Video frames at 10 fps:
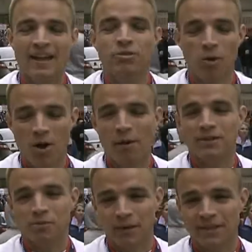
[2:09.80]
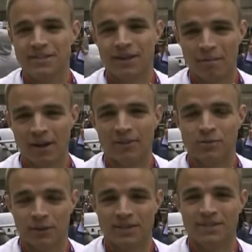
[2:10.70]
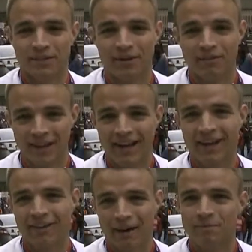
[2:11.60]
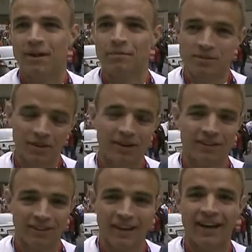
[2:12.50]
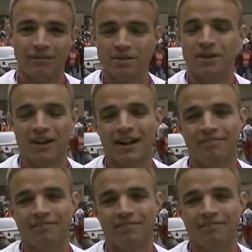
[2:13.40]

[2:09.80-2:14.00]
hit the wall about 22, mile 22. Everything kind of cramped up, so other than that, it was all right.